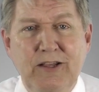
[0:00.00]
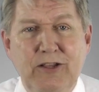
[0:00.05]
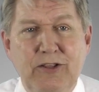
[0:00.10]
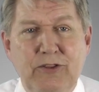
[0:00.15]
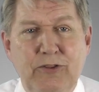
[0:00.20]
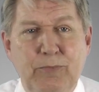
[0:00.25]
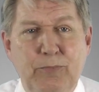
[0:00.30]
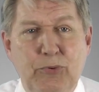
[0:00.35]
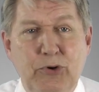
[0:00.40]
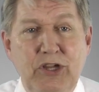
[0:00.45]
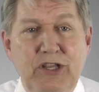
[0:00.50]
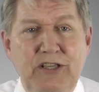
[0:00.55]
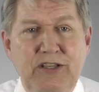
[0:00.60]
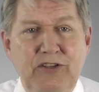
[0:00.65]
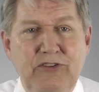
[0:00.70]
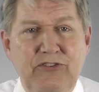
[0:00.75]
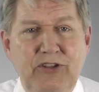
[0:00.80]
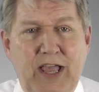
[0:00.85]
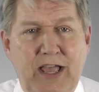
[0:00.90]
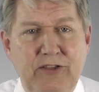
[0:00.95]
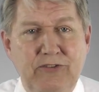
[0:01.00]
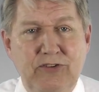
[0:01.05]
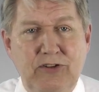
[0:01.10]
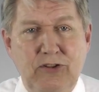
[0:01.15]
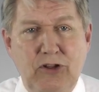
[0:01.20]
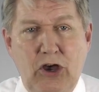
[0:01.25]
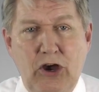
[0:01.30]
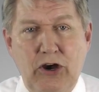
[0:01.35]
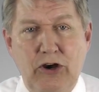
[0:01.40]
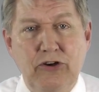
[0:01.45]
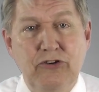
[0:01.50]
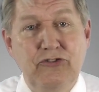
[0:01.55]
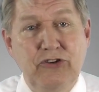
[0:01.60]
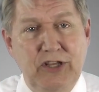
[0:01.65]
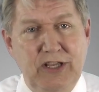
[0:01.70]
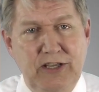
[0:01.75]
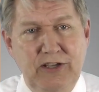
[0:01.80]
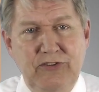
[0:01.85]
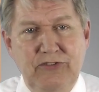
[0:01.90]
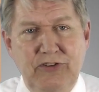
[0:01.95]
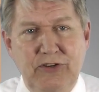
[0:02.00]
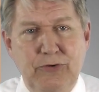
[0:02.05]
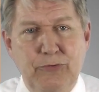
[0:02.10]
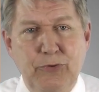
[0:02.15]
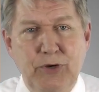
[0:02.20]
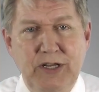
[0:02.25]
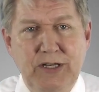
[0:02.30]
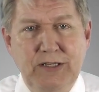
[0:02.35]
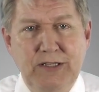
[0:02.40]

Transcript: The Breeze has a large, easy-to-read